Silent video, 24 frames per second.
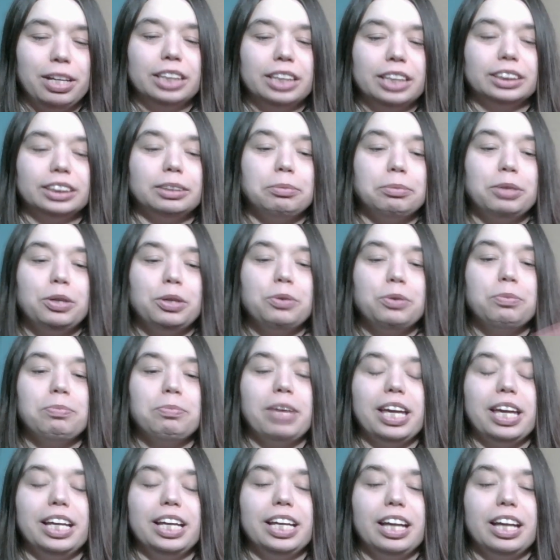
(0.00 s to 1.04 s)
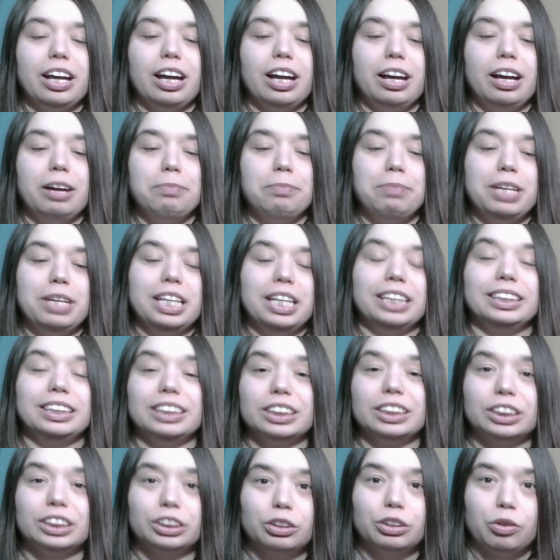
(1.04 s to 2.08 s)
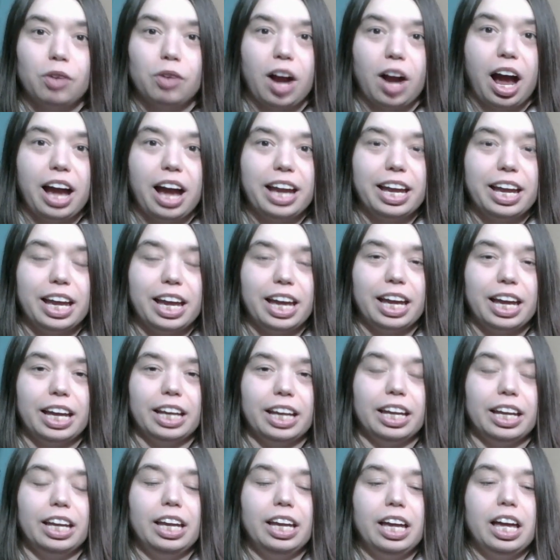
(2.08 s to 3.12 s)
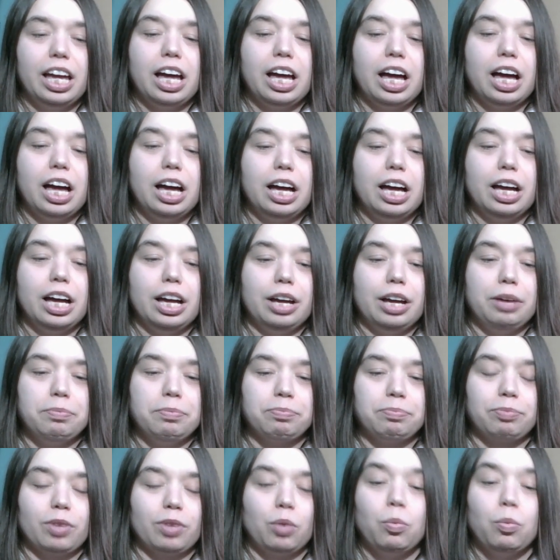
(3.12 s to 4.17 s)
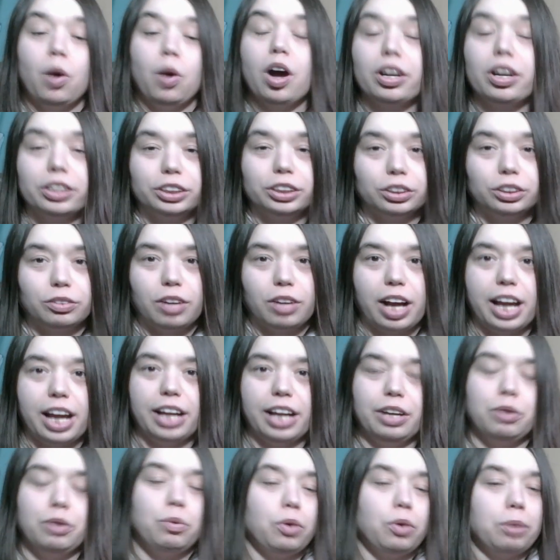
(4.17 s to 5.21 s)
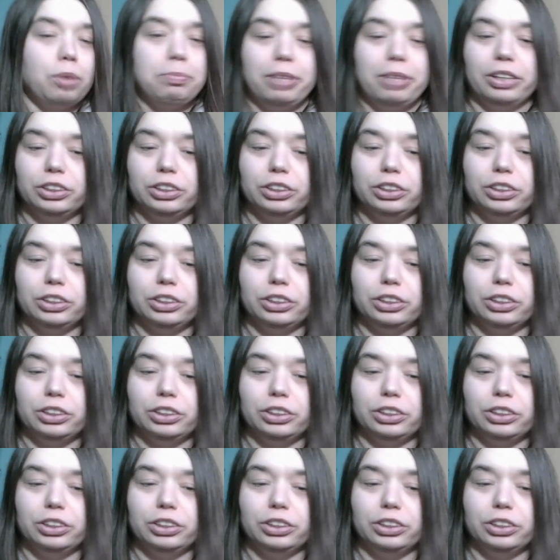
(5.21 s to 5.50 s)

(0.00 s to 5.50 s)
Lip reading: Some of you may be into scrying, water scrying or mirror